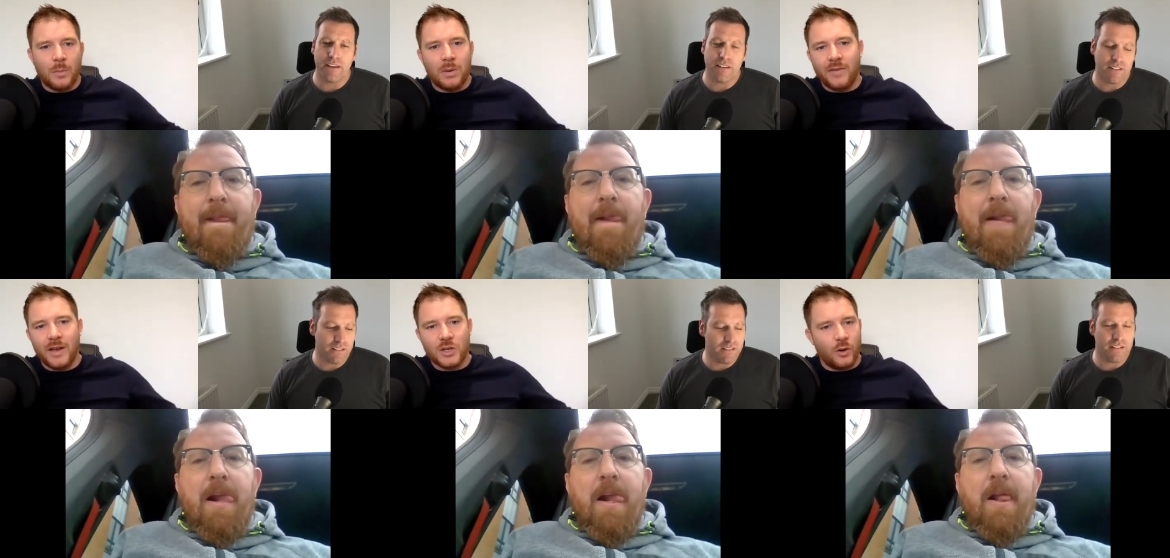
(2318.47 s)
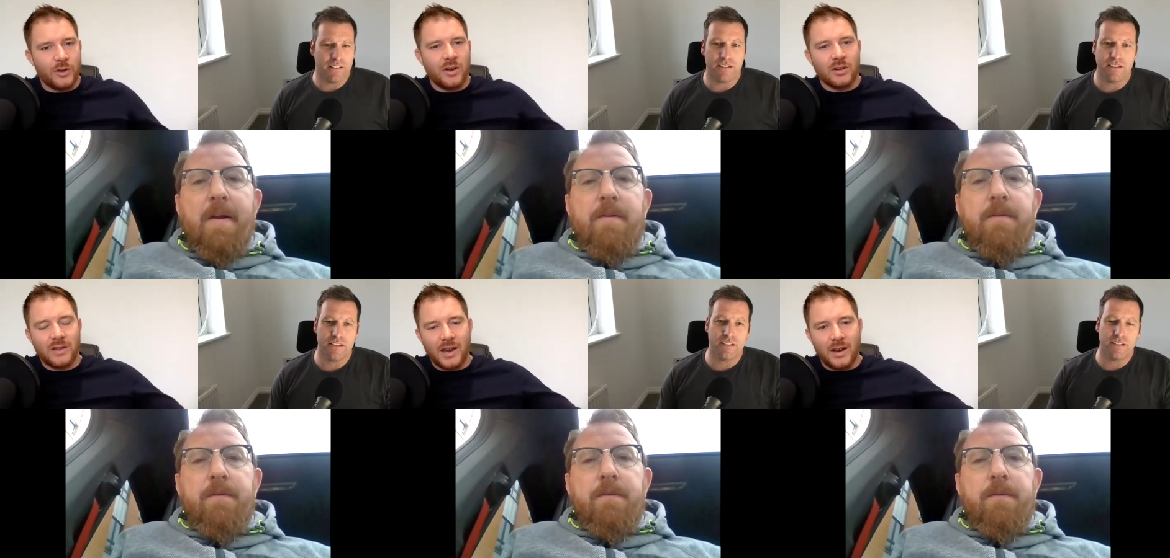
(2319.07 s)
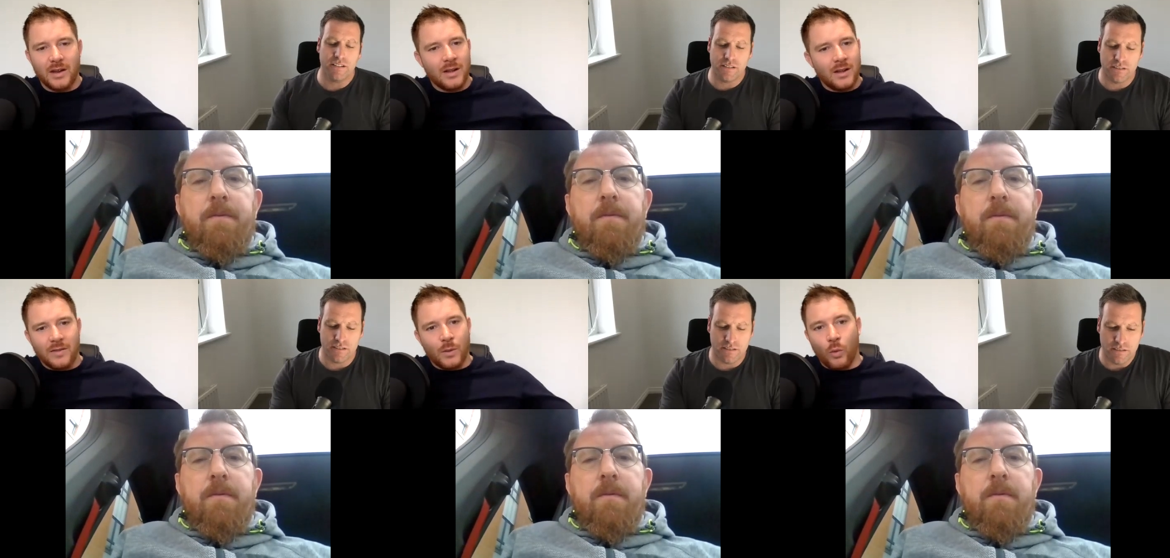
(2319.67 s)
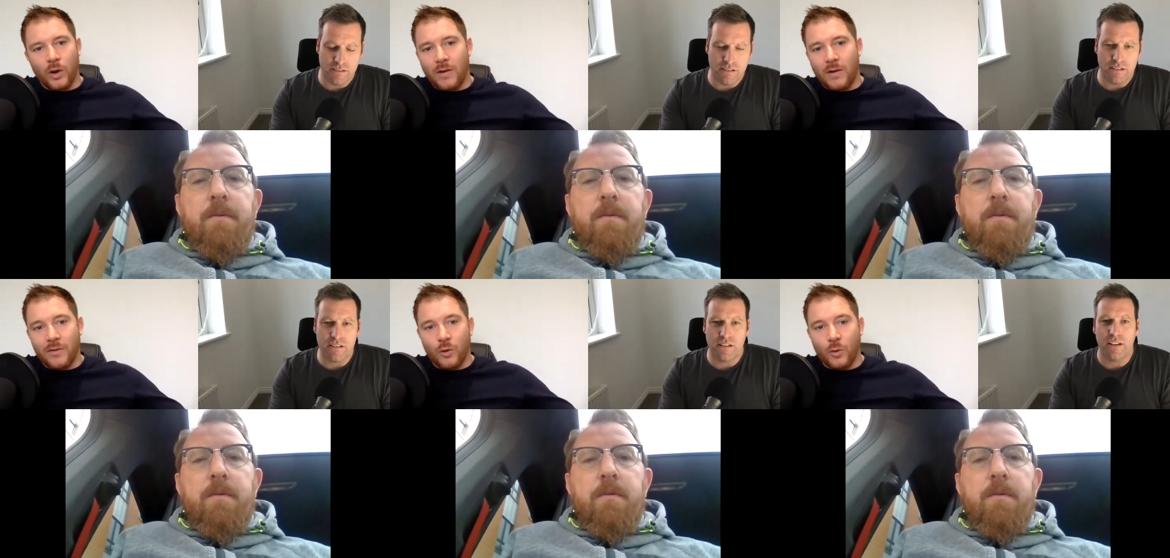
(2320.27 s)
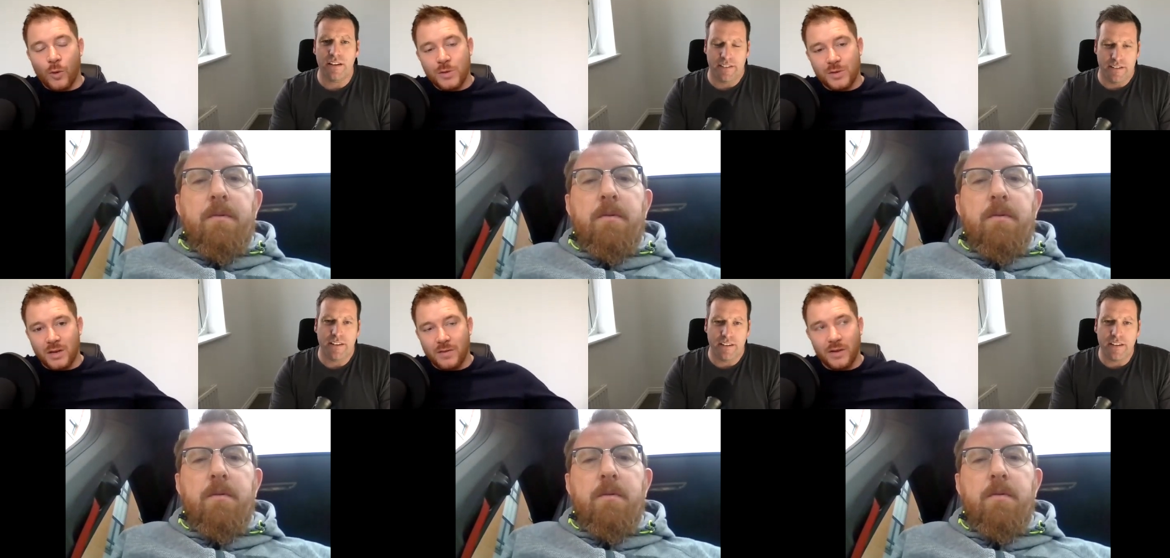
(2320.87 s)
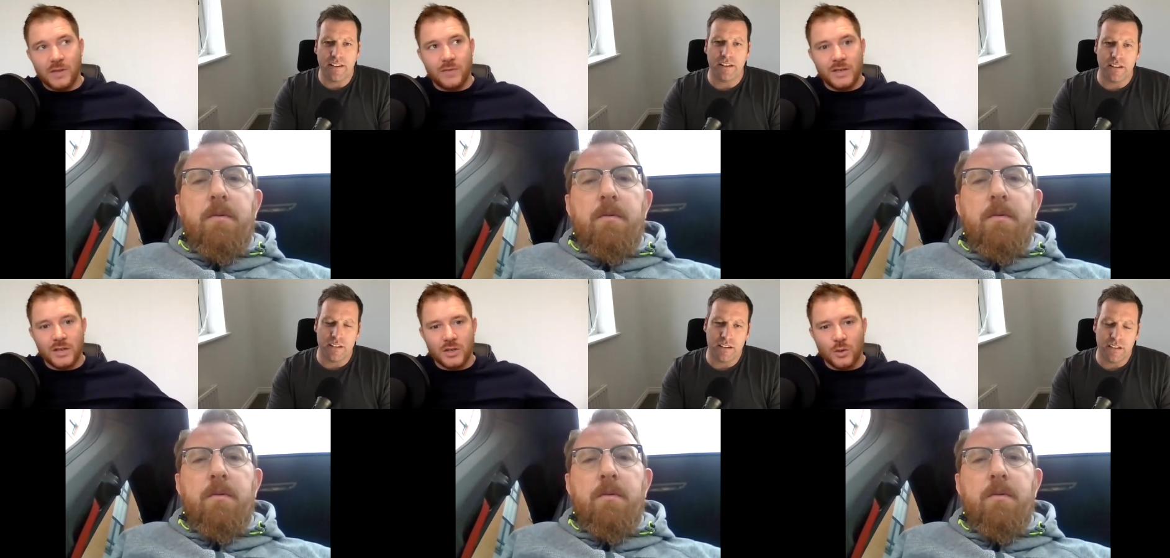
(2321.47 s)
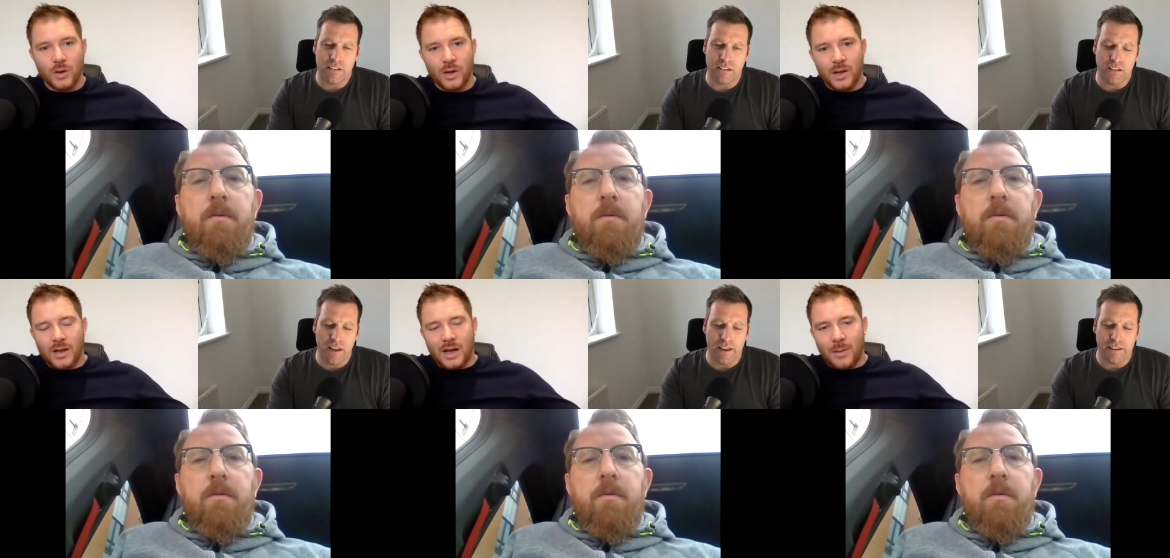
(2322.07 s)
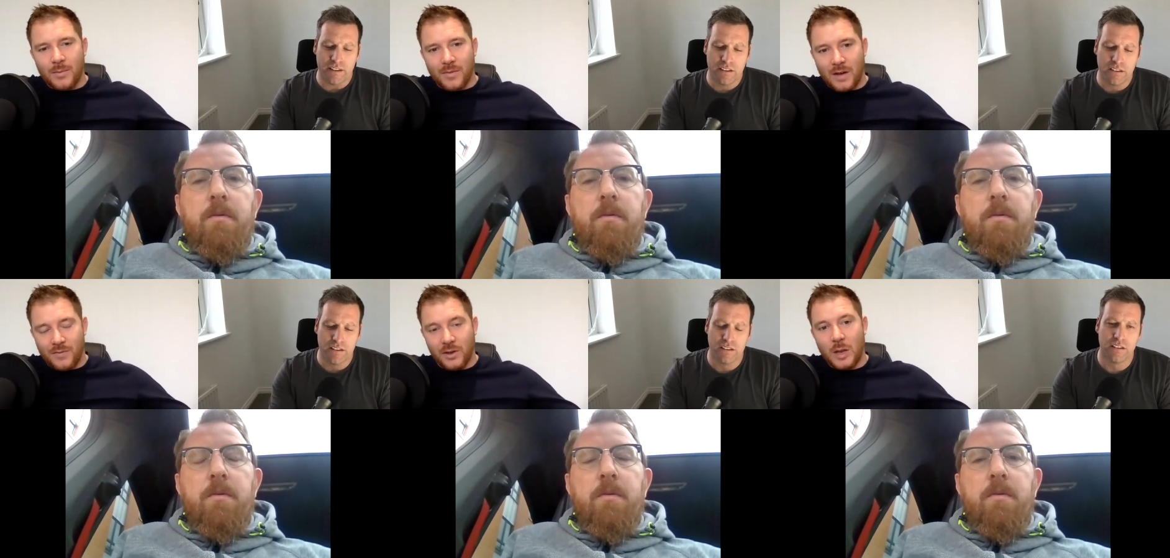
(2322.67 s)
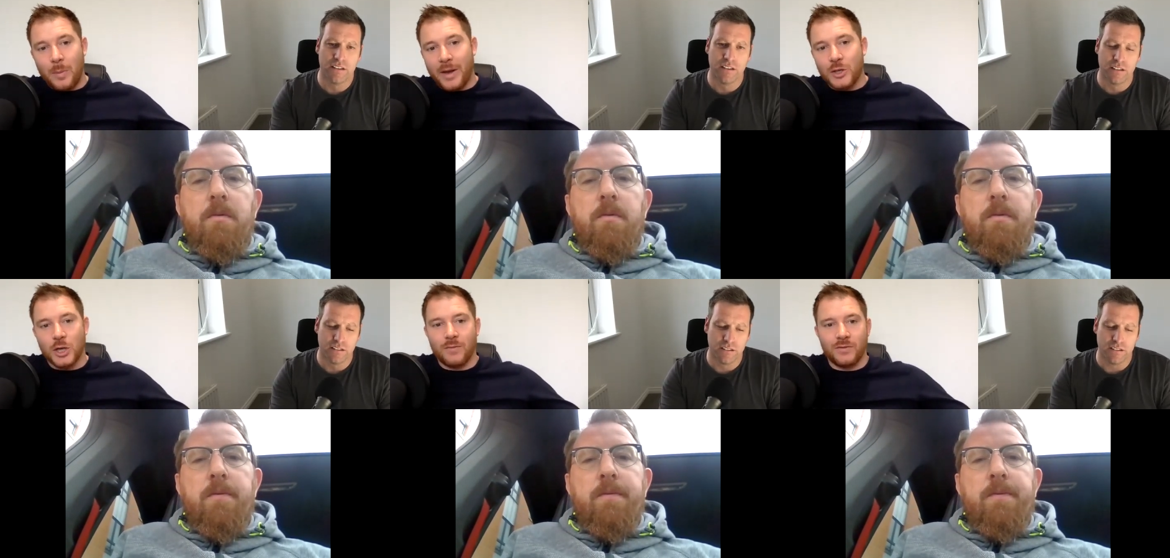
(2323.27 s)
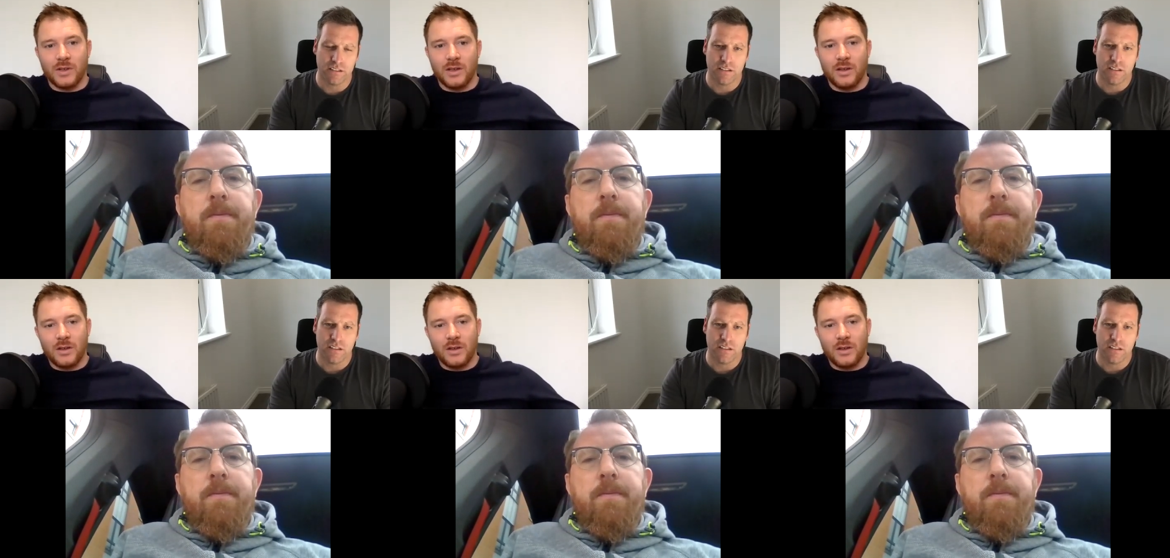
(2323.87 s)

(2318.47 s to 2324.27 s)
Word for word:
Speaker 1: professional, a young tenant that won't have their own washing and fridge freezer. So Aye. I'm feeling the pinch having to